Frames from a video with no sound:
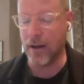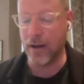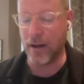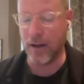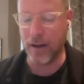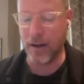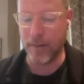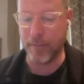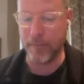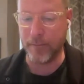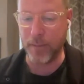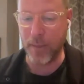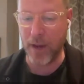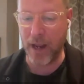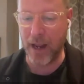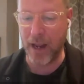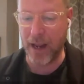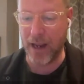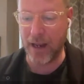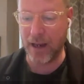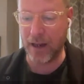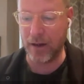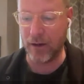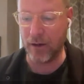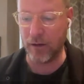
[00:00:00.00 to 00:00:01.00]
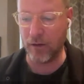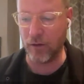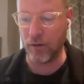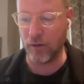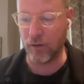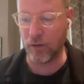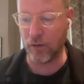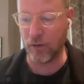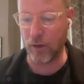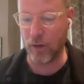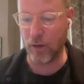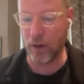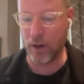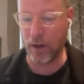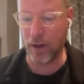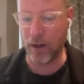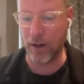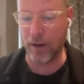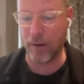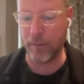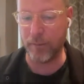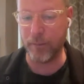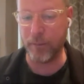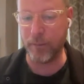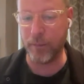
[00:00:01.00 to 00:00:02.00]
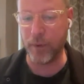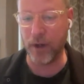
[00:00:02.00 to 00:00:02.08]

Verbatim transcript: um, and uh,